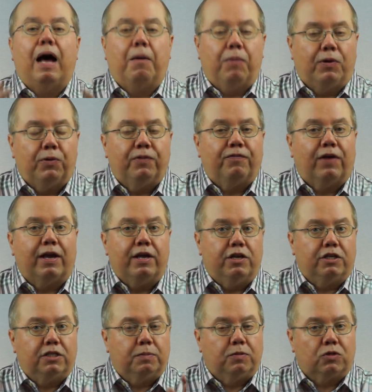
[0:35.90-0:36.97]
I want to invite you
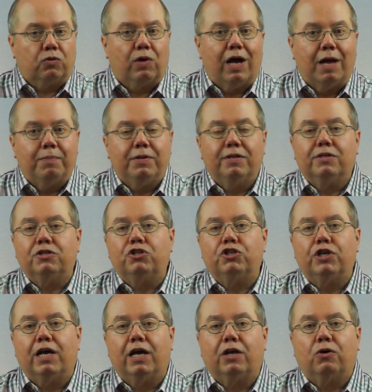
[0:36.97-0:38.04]
to subscribe to this
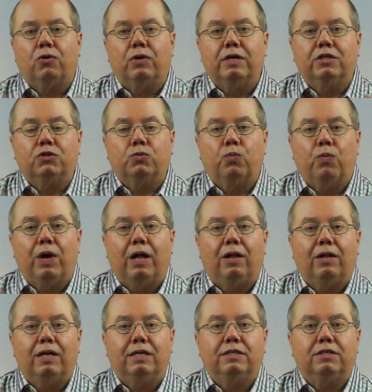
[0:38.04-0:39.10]
channel as
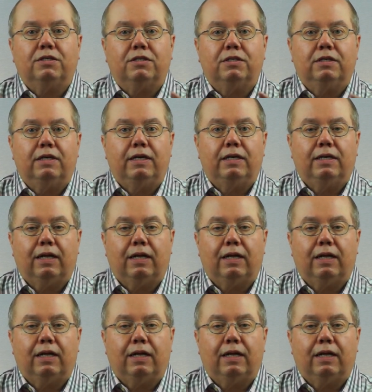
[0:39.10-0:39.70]
well as to